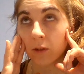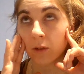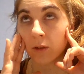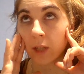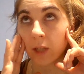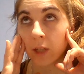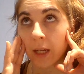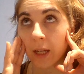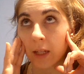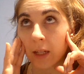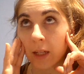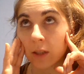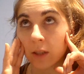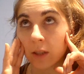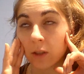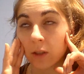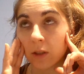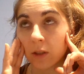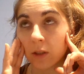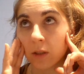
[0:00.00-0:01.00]

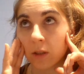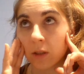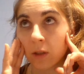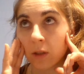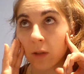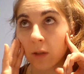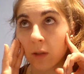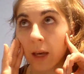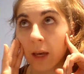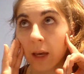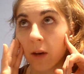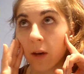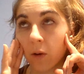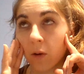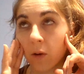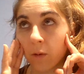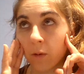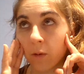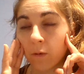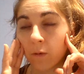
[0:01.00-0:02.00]
change to get
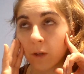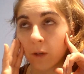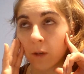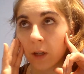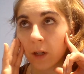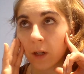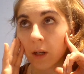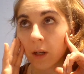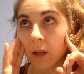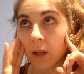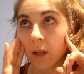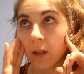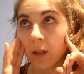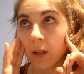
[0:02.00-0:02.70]
over